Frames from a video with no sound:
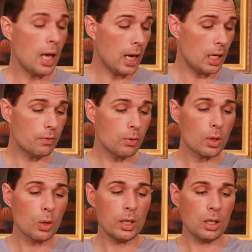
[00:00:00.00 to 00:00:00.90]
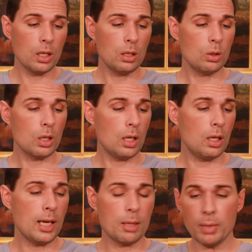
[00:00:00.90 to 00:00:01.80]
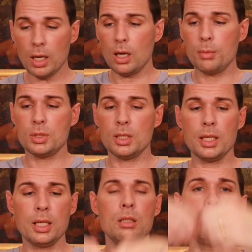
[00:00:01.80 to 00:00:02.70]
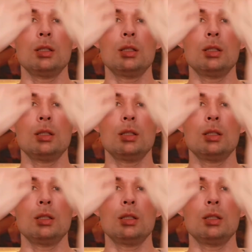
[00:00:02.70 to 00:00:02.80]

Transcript: And if you go in and look at my arms again, you can